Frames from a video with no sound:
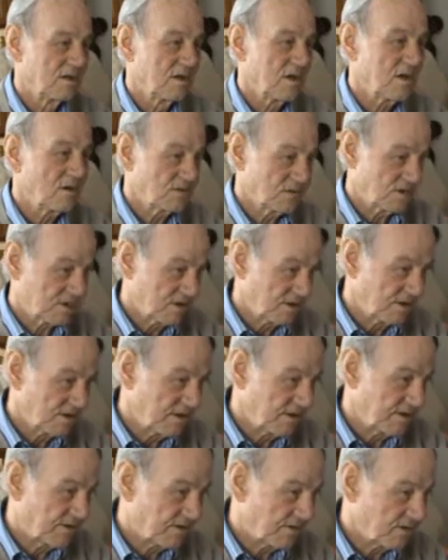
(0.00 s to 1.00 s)
Cambridge,
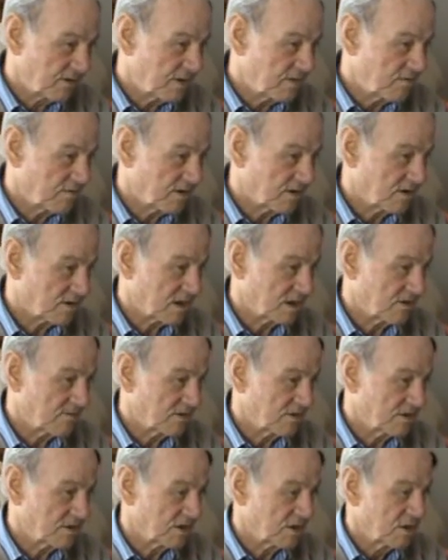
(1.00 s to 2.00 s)
I was 33 when I
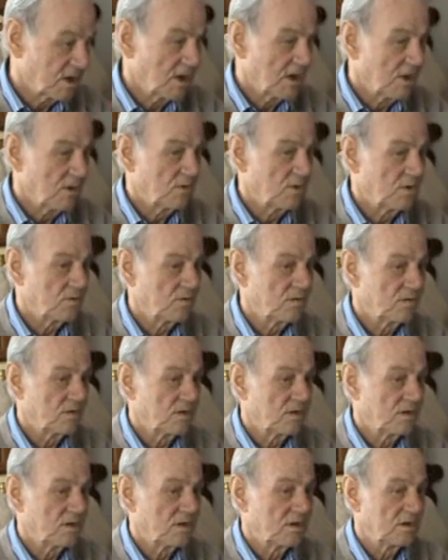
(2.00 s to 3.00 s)
came to you. Yeah. Well,
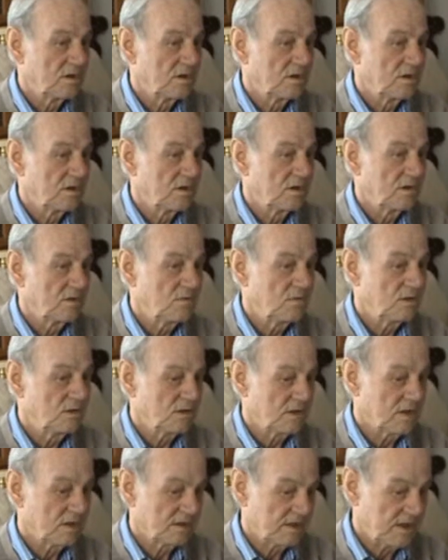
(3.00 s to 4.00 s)
you
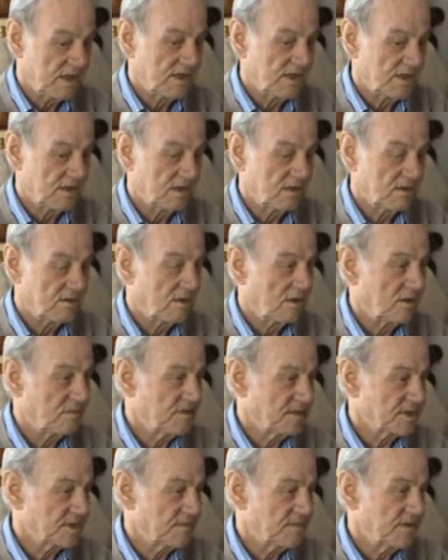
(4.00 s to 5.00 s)
work at, yeah, I
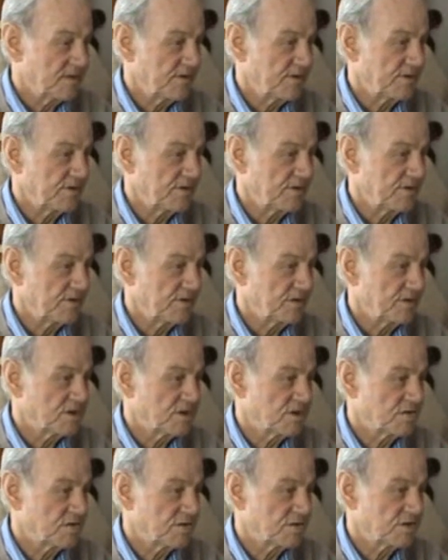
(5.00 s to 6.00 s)
must have been
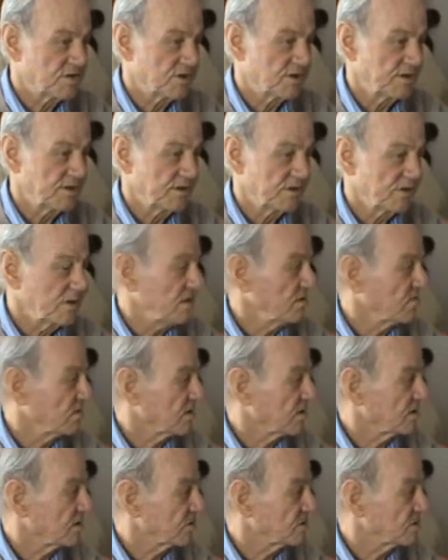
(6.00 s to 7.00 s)
32, 33
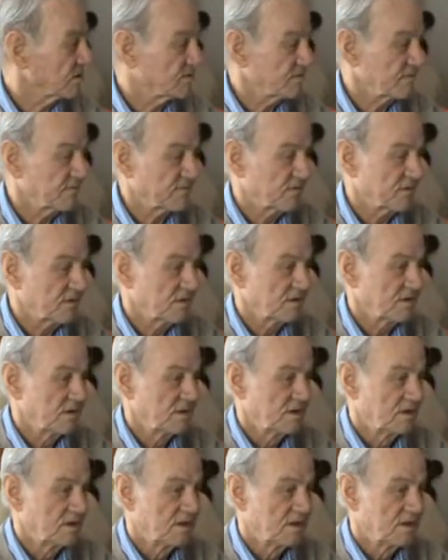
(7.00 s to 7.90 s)
when I signed for